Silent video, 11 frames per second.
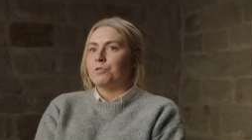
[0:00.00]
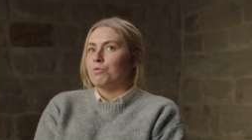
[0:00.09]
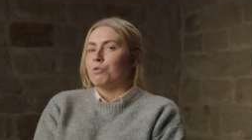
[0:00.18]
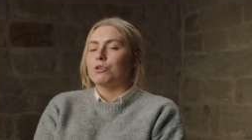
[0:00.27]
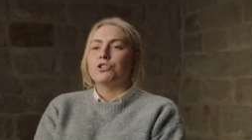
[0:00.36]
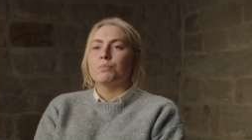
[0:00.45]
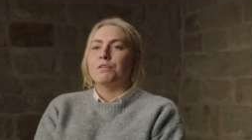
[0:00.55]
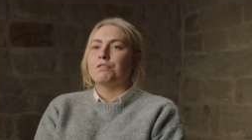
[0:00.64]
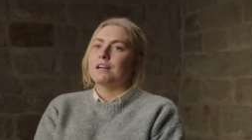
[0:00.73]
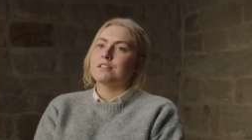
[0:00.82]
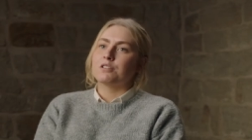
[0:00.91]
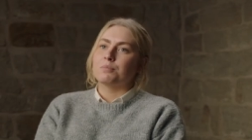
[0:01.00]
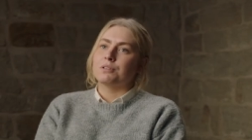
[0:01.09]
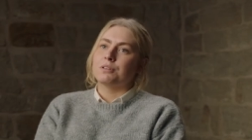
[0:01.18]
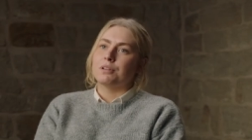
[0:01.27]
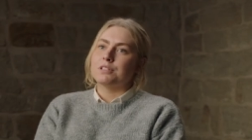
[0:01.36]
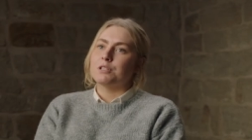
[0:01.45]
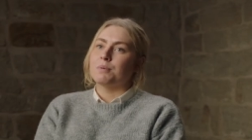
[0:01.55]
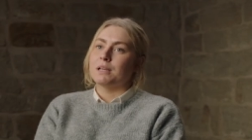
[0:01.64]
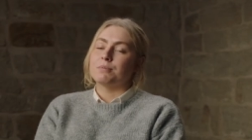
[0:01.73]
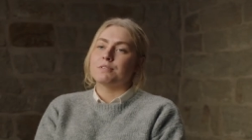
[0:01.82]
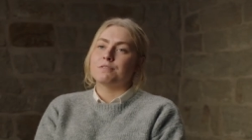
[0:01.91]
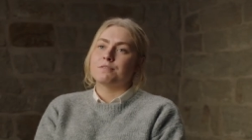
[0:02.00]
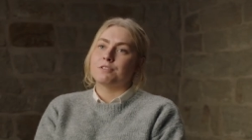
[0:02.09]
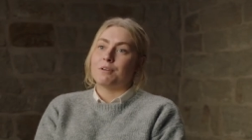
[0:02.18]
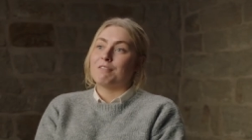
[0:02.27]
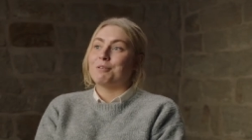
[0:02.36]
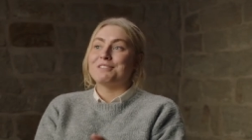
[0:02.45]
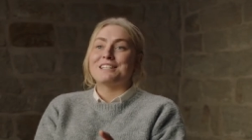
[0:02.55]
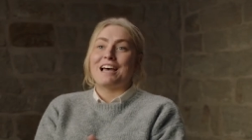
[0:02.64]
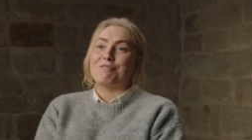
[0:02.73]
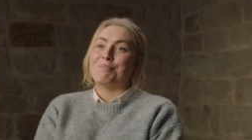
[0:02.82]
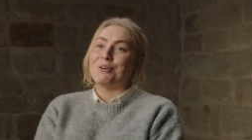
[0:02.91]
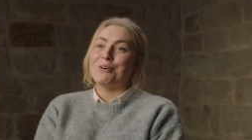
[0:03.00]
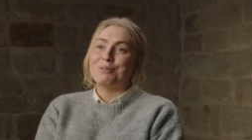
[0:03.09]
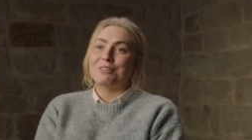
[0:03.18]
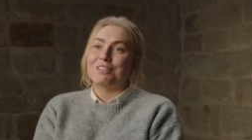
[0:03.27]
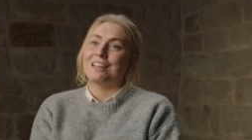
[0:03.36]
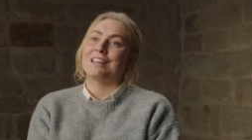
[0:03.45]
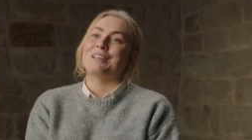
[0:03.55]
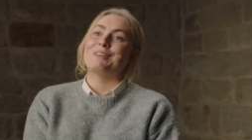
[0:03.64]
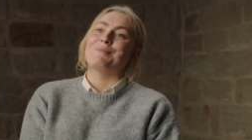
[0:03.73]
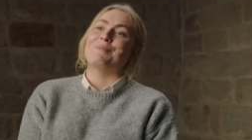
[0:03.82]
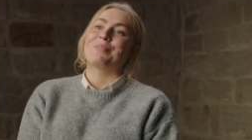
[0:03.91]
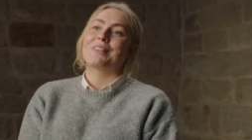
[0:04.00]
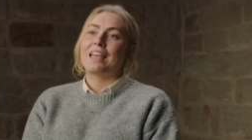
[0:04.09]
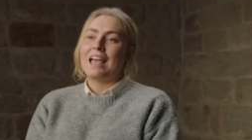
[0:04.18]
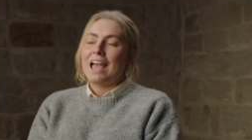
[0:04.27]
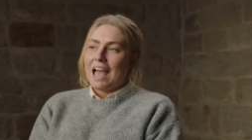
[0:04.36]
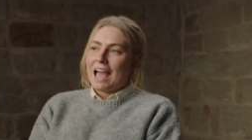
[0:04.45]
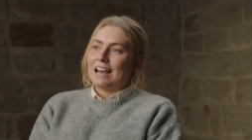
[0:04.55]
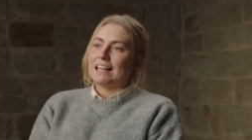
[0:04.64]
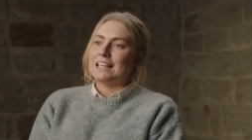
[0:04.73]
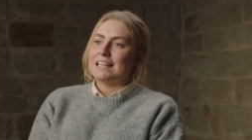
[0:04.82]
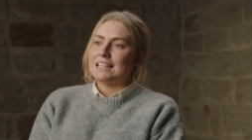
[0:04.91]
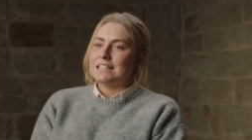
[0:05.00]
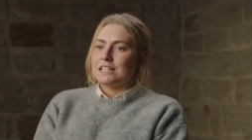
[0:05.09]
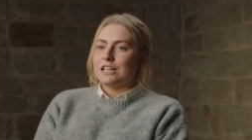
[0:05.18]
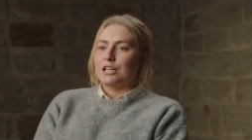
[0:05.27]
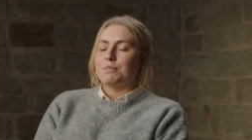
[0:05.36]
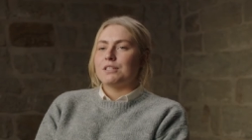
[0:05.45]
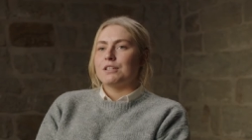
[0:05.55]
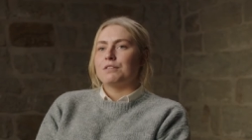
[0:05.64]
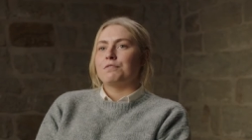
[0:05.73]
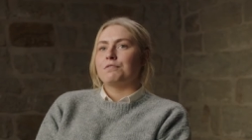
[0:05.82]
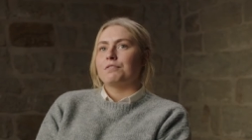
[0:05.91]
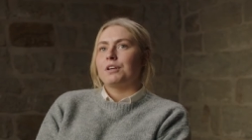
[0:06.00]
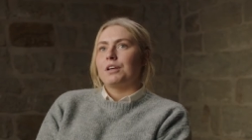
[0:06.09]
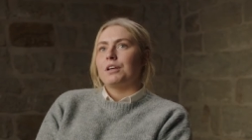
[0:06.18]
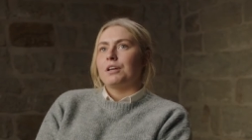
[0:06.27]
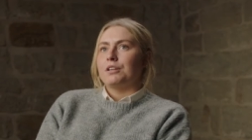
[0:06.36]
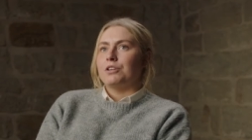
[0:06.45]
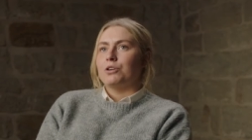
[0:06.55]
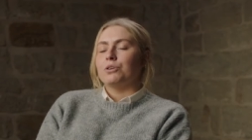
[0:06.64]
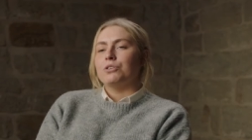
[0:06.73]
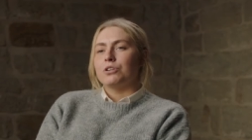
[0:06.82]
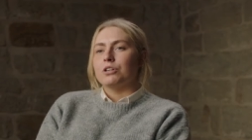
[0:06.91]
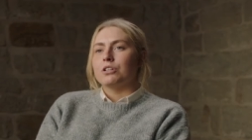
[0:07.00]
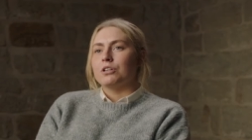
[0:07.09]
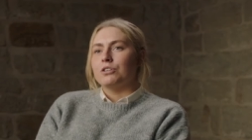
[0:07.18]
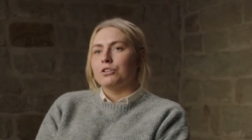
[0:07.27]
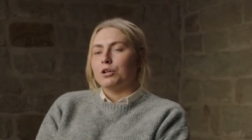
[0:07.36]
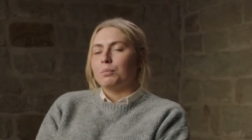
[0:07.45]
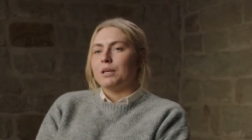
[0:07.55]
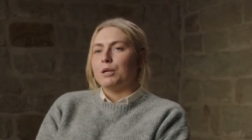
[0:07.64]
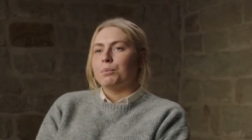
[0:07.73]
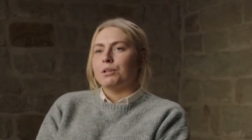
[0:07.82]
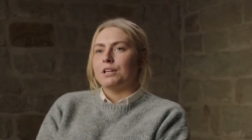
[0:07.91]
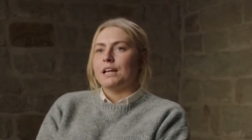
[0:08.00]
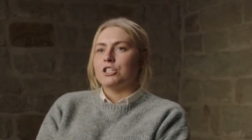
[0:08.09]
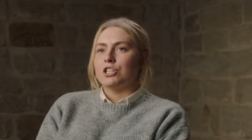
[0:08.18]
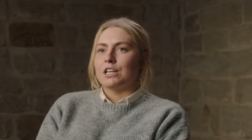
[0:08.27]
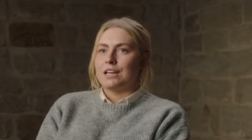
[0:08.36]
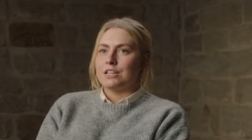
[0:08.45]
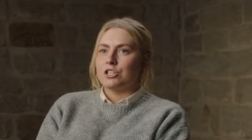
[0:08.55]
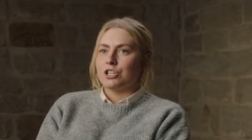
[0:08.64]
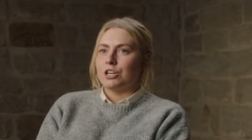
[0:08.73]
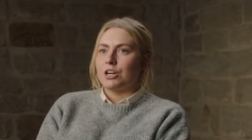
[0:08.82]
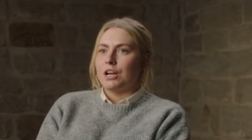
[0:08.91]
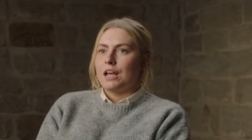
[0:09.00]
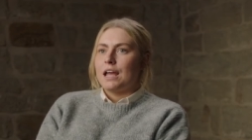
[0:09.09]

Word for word: the role should be flexible to be able to, to everyone to have both. Um, and I think in terms of you know younger younger people and education,